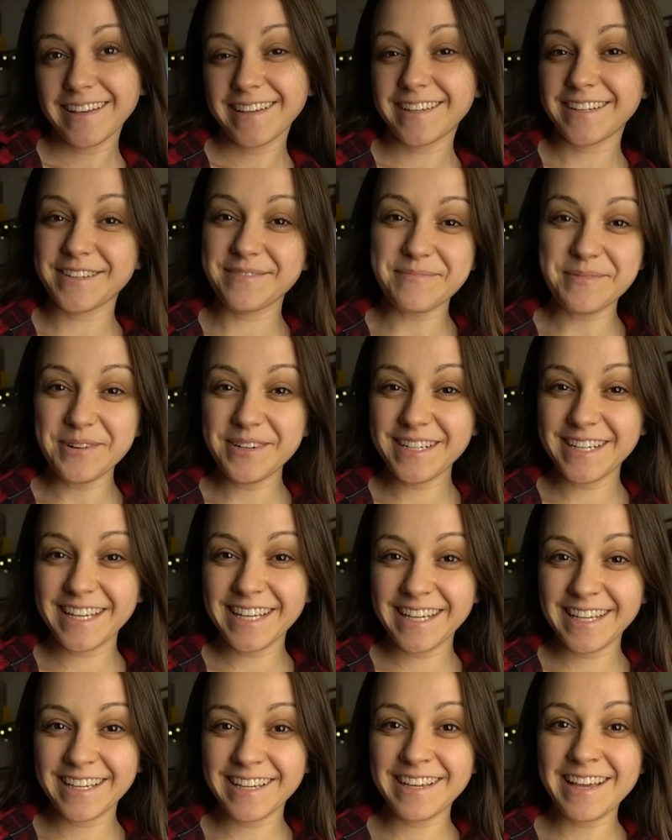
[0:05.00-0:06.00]
Good
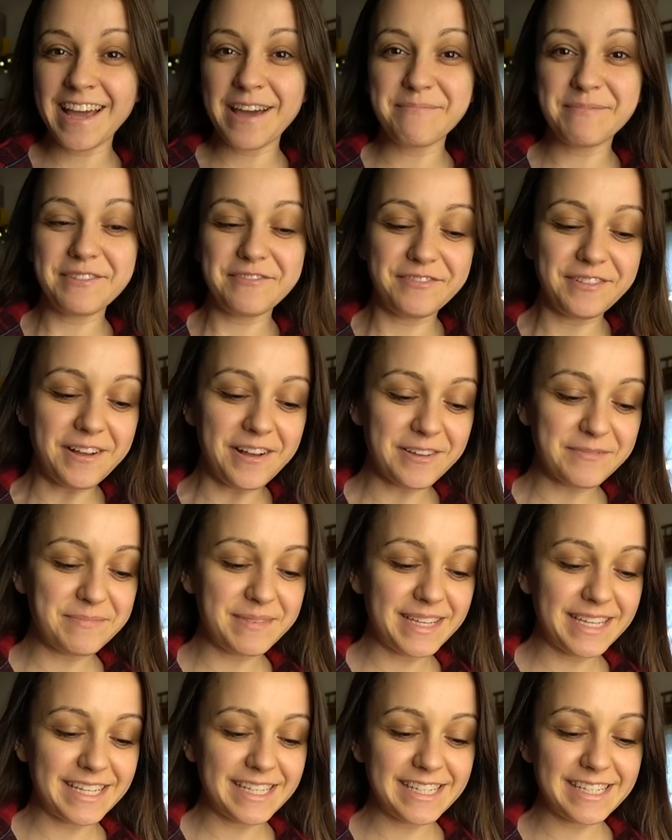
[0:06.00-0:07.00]
morning. Happy
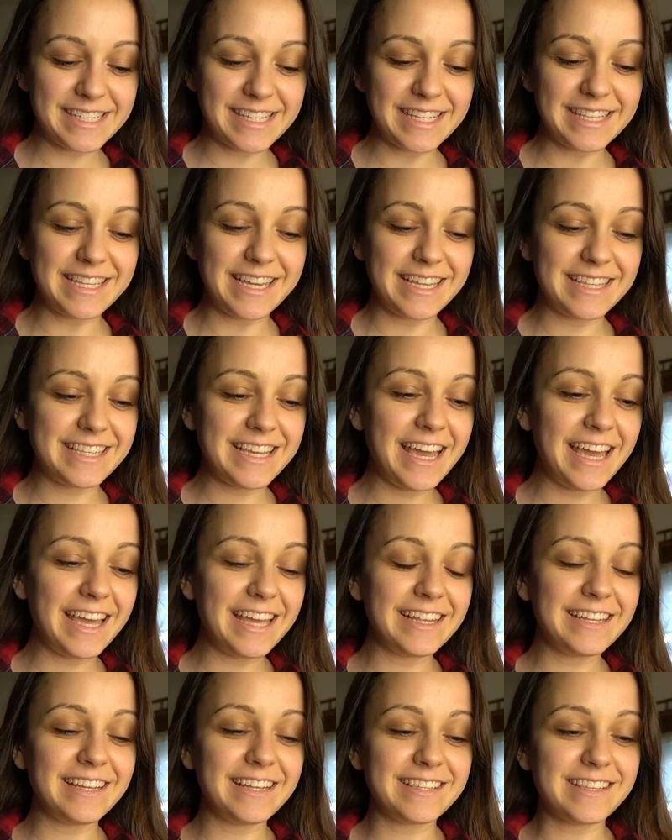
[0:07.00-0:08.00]
Vlogmas day
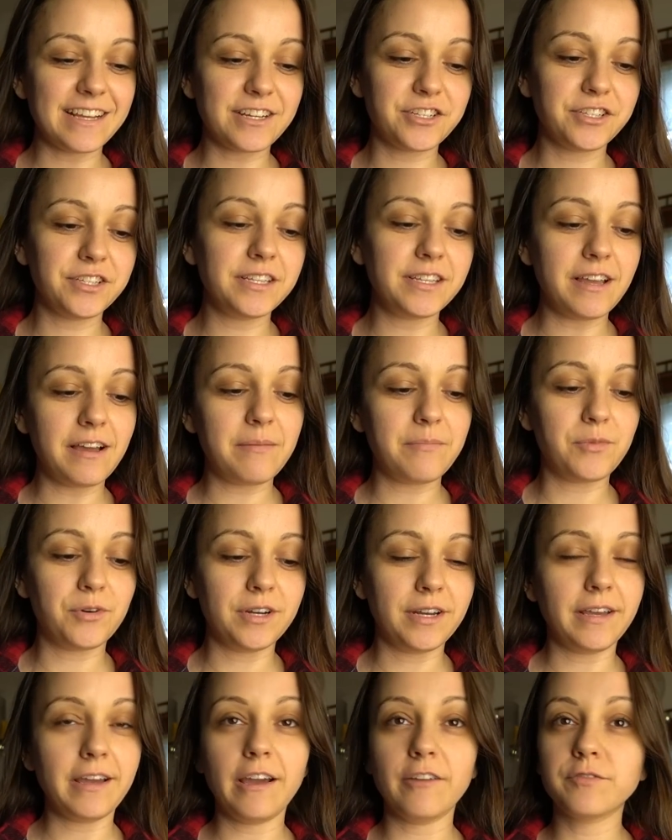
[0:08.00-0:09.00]
10. It's actually not
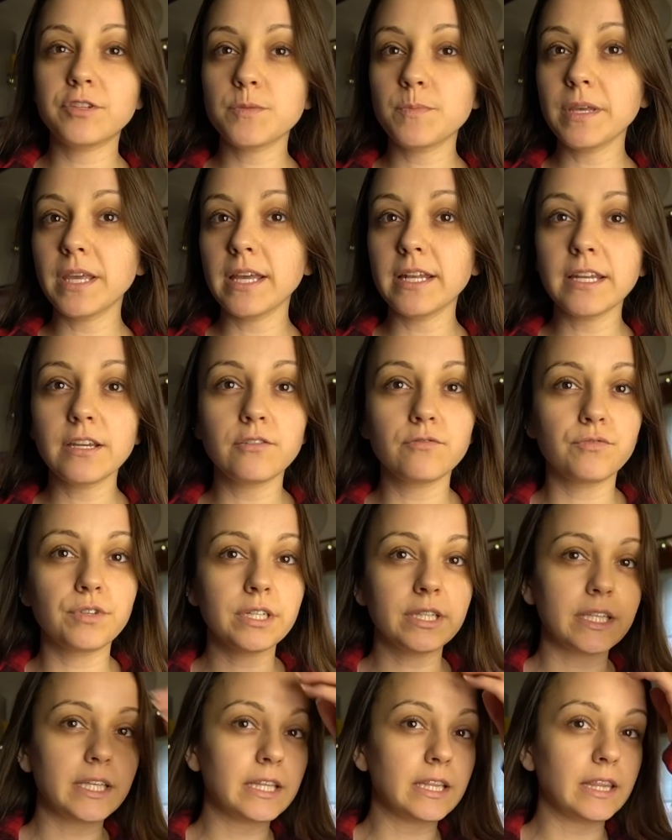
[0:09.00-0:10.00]
morning. I've just been getting a
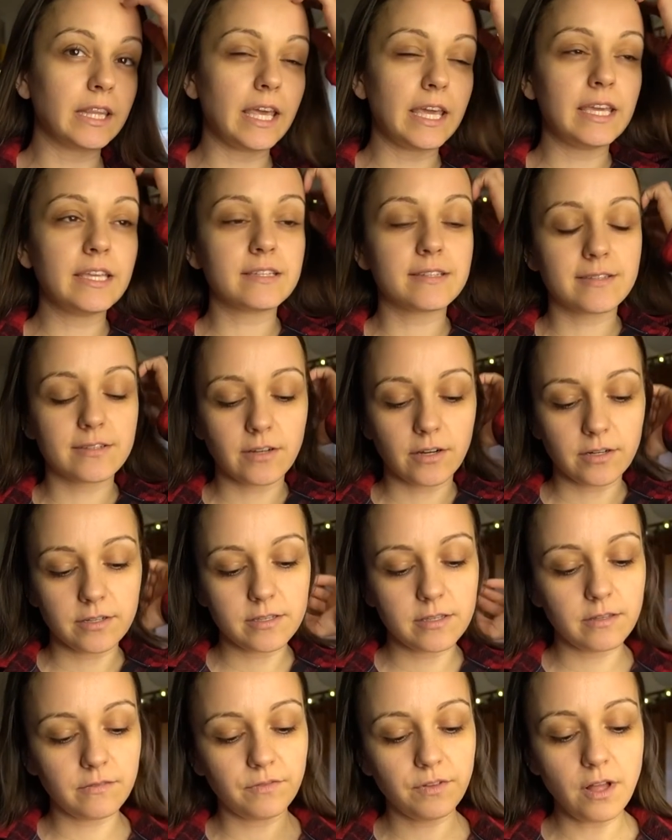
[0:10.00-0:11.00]
really late start
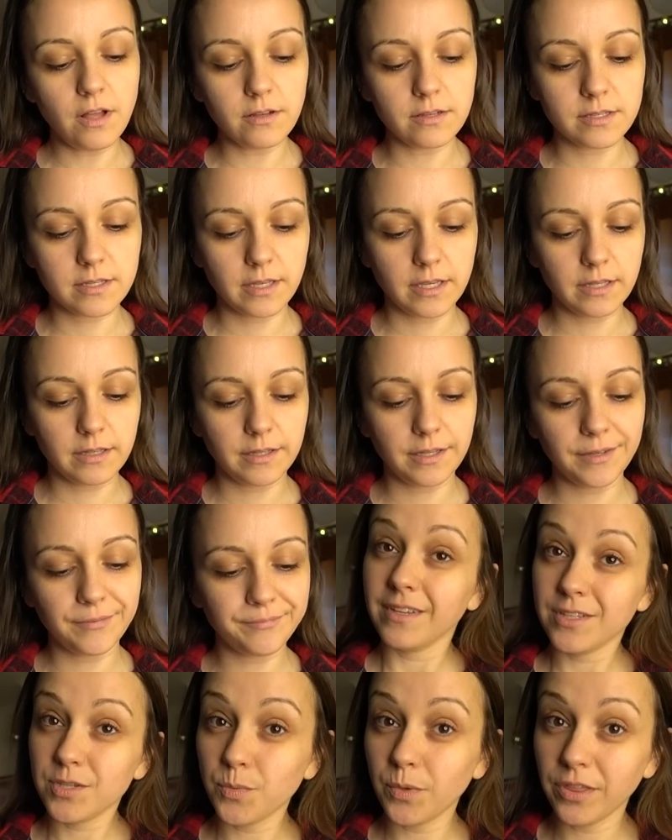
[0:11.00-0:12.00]
to the vlogs lately.
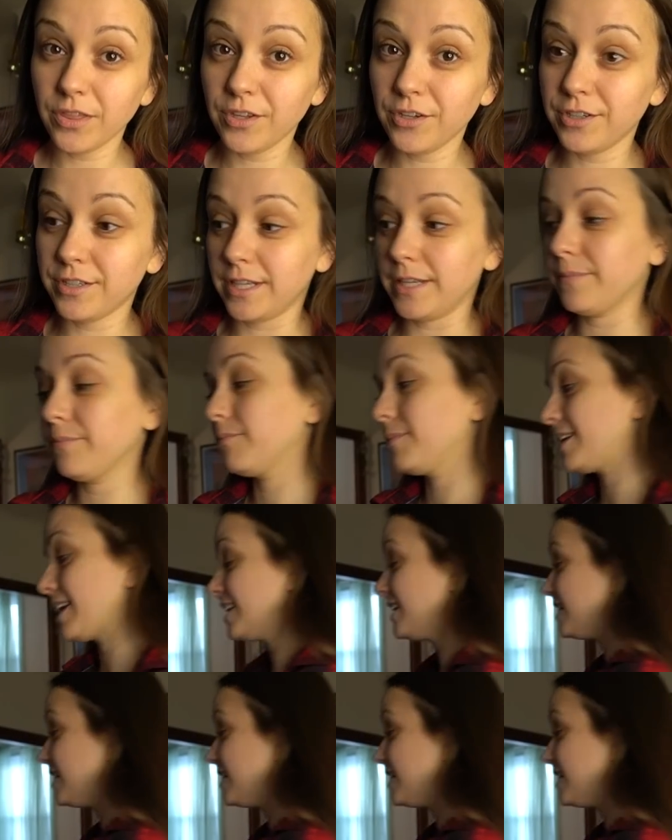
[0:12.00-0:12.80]
It's 1:30. But I